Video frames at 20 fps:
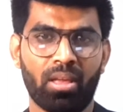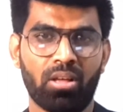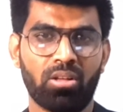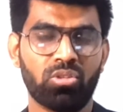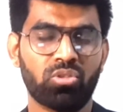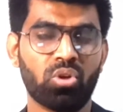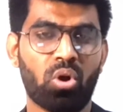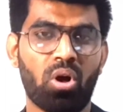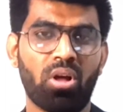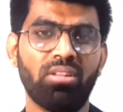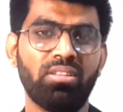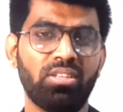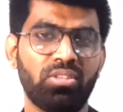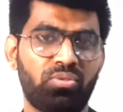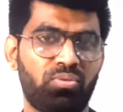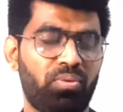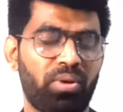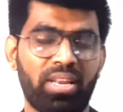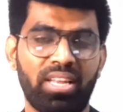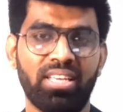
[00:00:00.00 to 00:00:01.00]
So all these
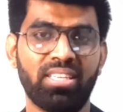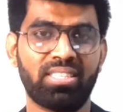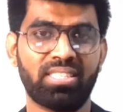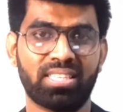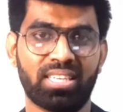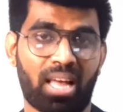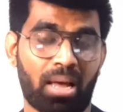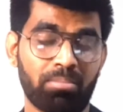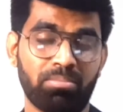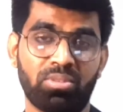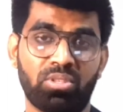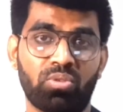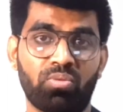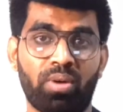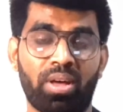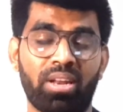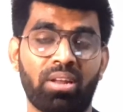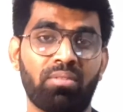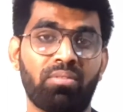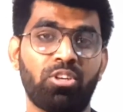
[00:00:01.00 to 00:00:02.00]
feelings comes
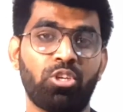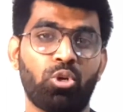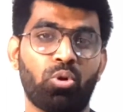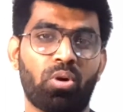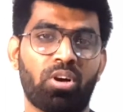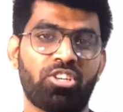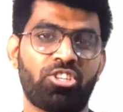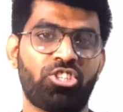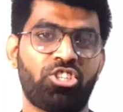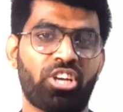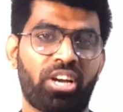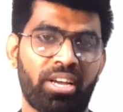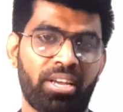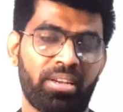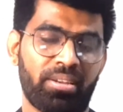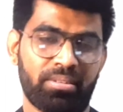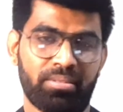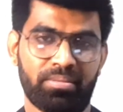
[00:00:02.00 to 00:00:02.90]
whenever you are shy.